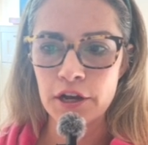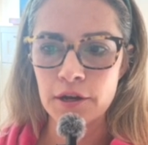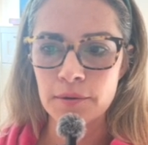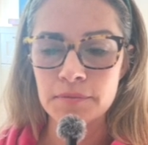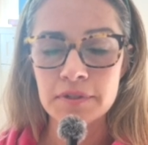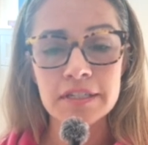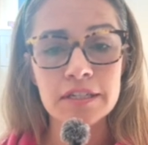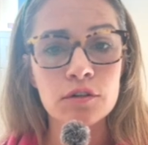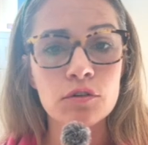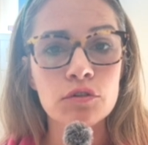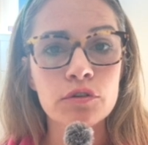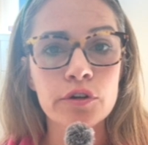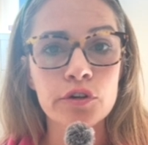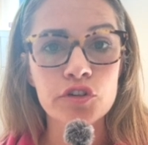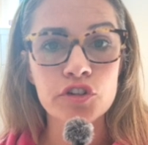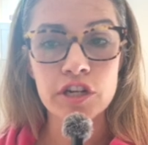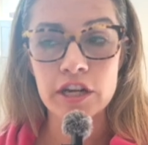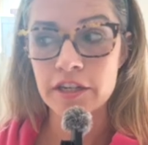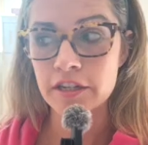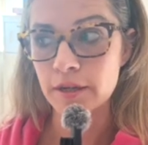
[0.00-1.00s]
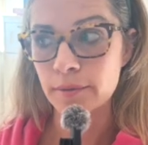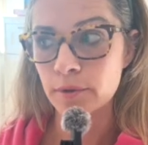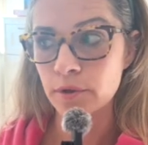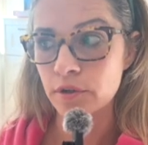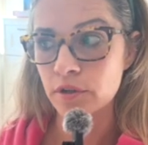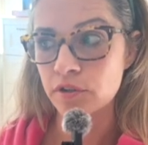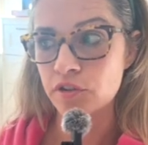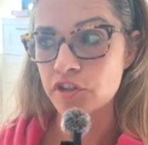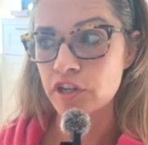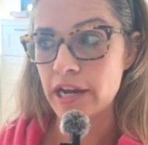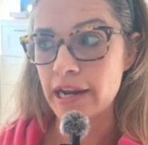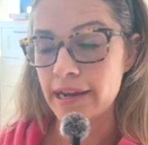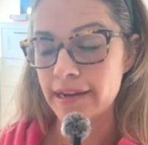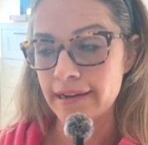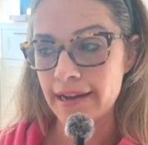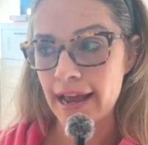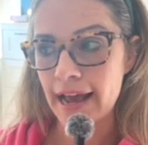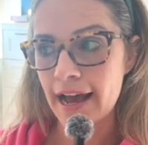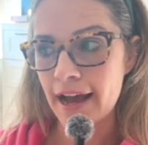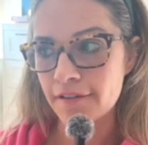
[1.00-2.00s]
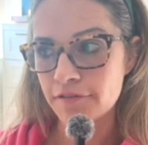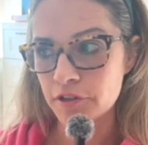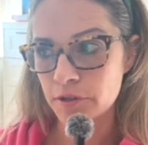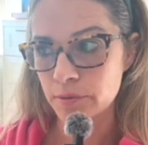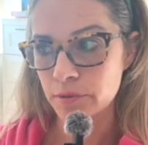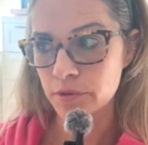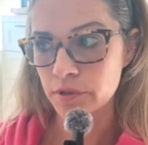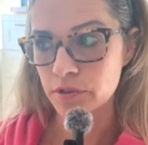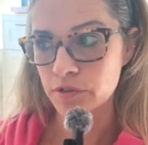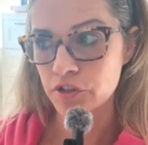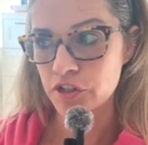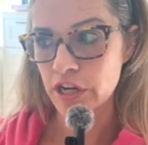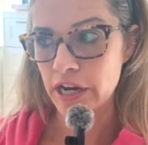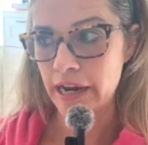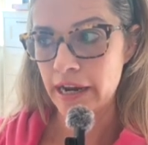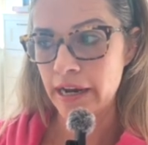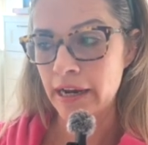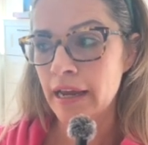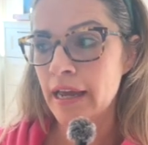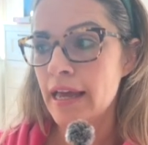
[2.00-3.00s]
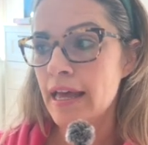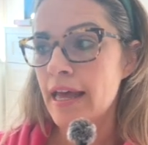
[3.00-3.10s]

single crochet, double crochet, and half double crochet.